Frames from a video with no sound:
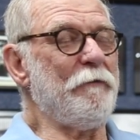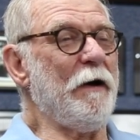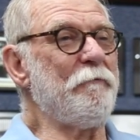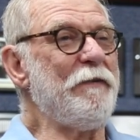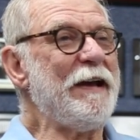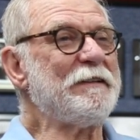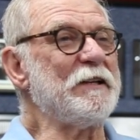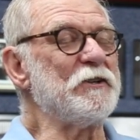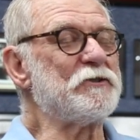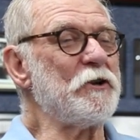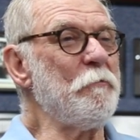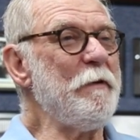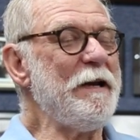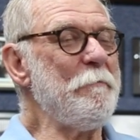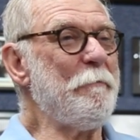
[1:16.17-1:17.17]
affected
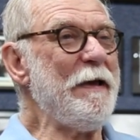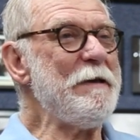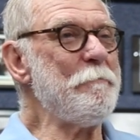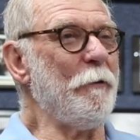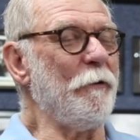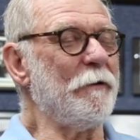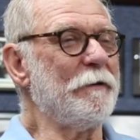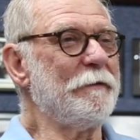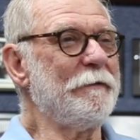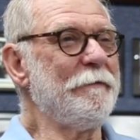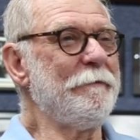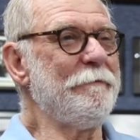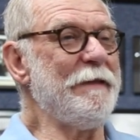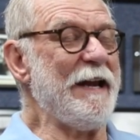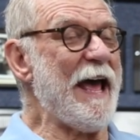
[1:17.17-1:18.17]
so many people
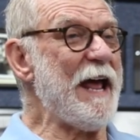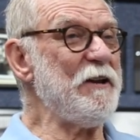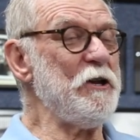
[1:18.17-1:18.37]
that I